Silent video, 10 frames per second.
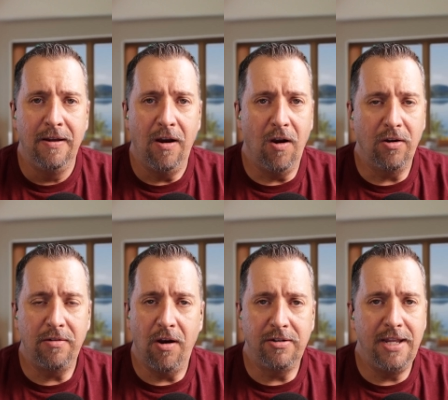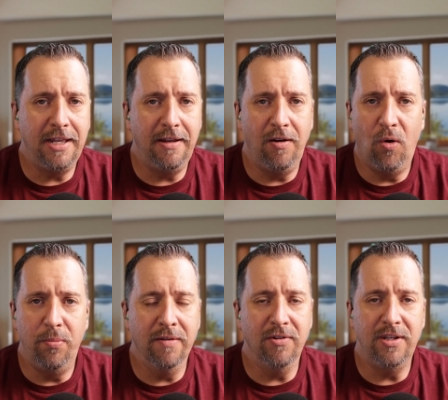are are taking it
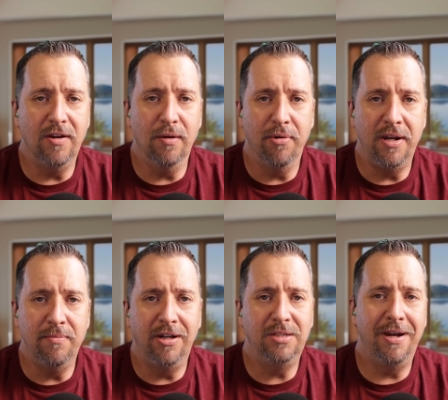home every year pretty much.